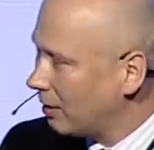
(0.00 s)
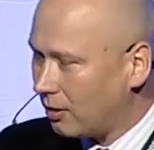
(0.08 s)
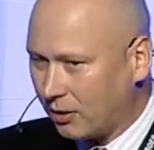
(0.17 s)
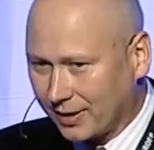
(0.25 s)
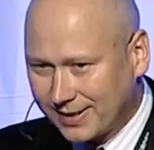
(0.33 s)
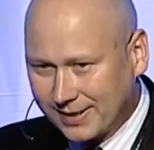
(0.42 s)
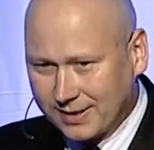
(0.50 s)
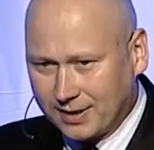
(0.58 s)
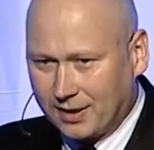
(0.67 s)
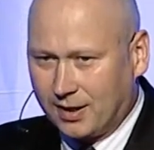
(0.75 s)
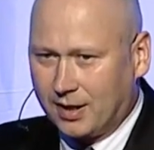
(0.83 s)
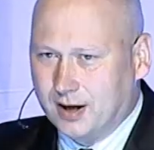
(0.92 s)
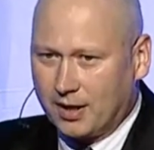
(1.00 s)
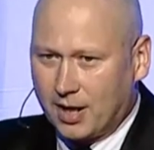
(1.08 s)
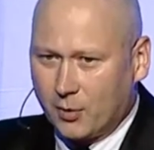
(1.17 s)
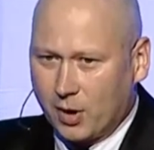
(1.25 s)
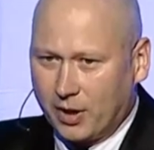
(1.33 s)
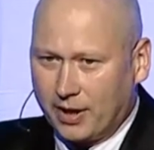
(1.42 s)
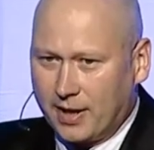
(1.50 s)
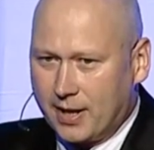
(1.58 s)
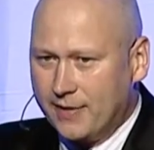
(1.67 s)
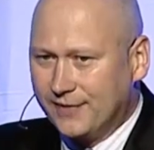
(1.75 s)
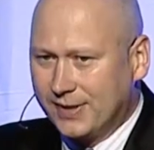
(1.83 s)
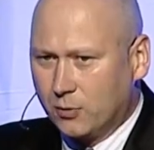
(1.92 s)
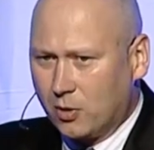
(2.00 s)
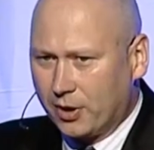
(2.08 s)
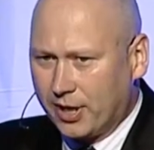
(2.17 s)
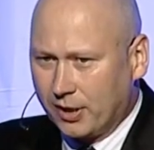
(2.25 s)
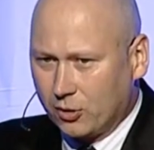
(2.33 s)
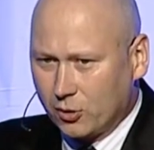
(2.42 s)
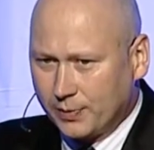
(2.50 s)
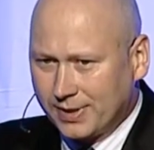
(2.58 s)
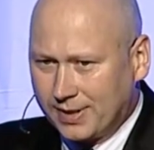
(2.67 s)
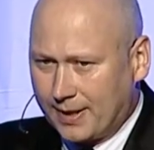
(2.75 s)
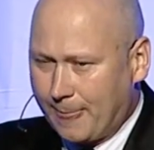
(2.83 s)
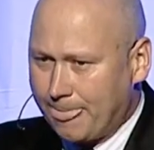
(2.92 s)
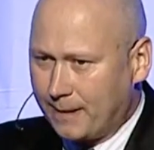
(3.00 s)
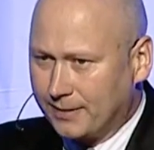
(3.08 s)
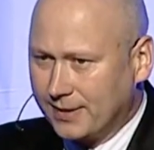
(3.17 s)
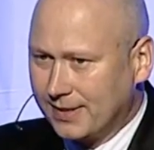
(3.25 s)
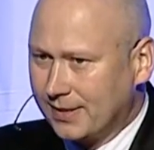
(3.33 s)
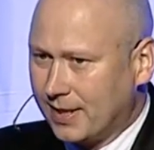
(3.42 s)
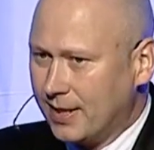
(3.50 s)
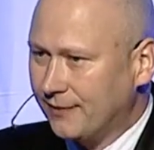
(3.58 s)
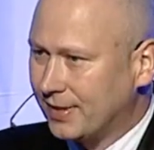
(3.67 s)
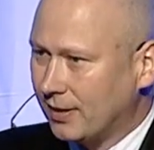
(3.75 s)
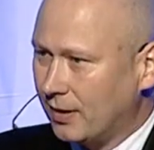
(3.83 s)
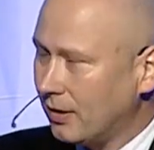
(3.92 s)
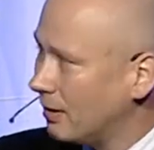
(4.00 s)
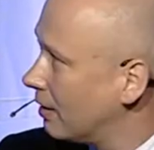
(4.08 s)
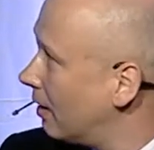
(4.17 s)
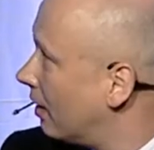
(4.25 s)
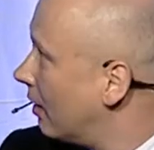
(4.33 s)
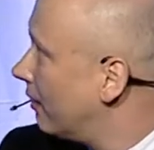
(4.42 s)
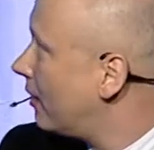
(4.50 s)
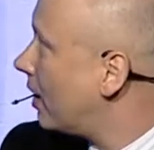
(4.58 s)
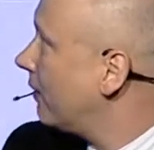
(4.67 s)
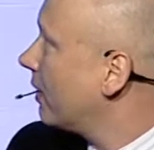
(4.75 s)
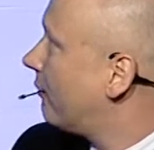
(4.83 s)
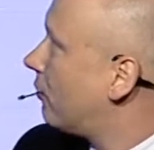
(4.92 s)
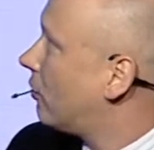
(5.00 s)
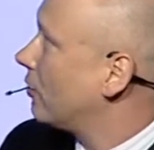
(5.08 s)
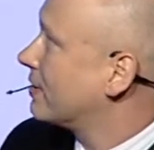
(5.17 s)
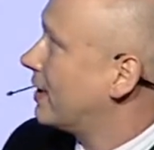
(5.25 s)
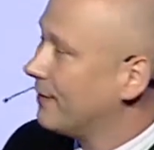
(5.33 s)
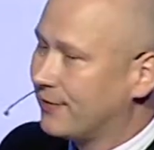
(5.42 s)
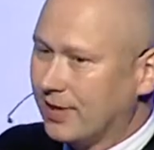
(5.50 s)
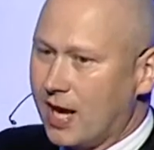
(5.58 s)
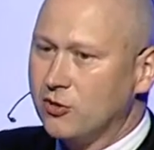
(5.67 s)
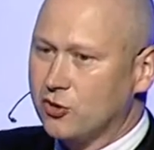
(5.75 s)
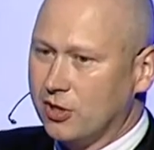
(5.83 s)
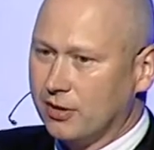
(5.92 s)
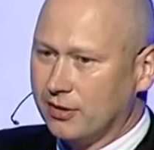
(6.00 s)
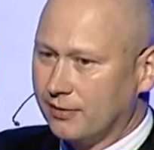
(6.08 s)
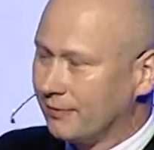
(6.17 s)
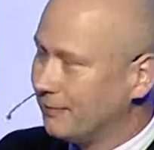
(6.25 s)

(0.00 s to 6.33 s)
logs are our EAFS working groups. This is EAFS driving force, EAFS engine.